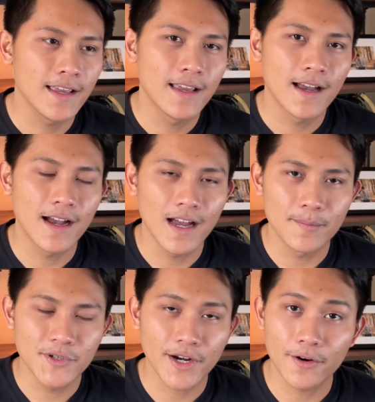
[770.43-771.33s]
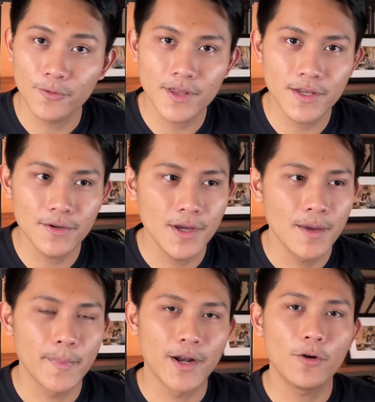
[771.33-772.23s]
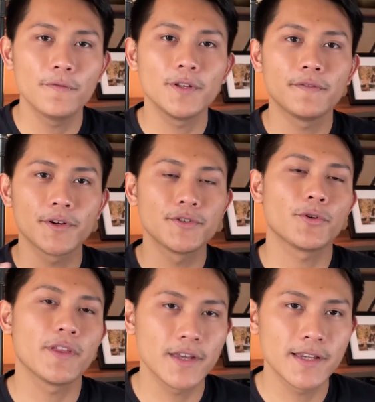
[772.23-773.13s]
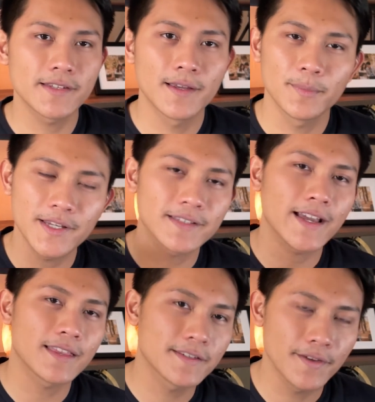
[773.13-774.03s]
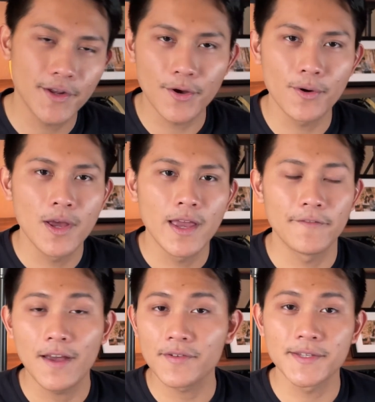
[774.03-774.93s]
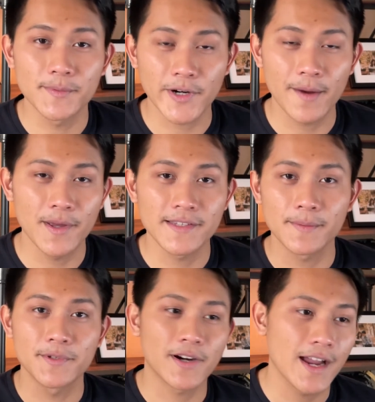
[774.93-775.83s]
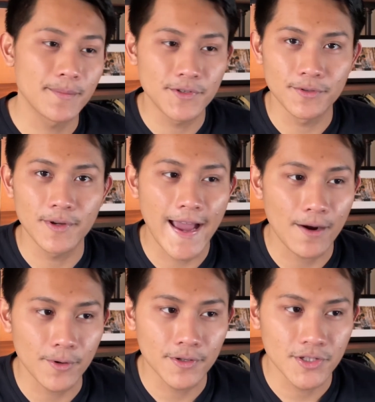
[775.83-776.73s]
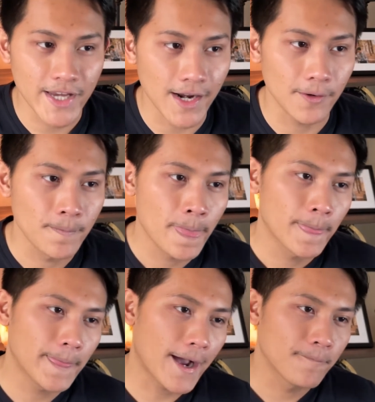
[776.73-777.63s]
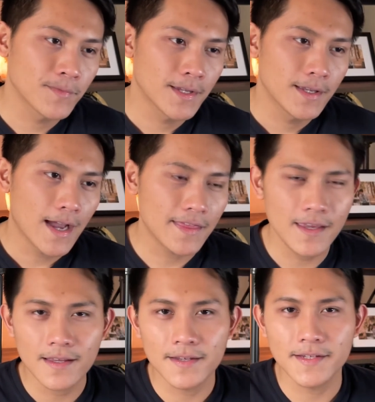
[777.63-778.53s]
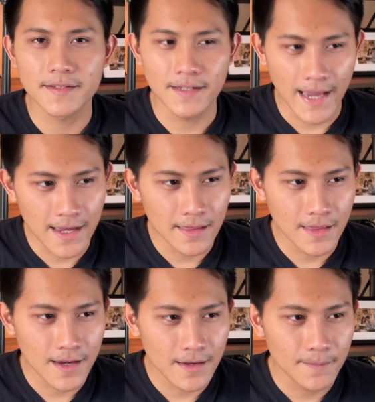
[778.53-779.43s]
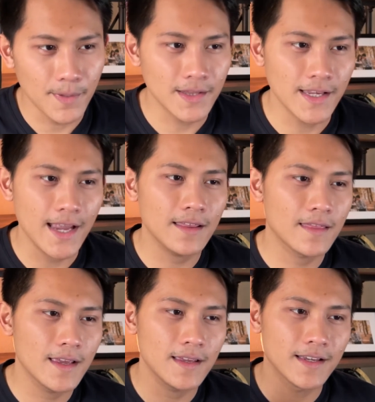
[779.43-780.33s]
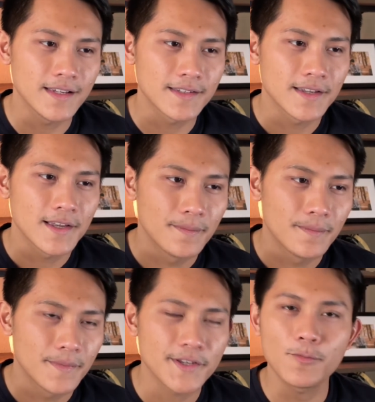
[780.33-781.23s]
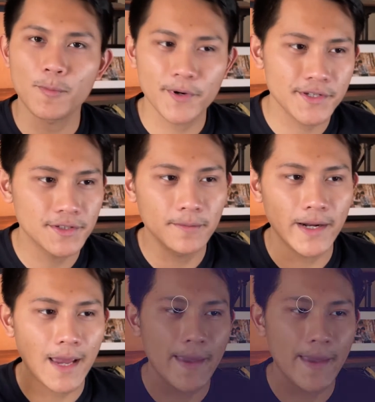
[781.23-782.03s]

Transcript: I'm sharing with you. But hopefully if you're enjoying this, please like this video. And if you haven't subscribed yet, subscribe to our channel. Now, I think this is the 8th thing, but the 8th thing is, this is more personal, but I'm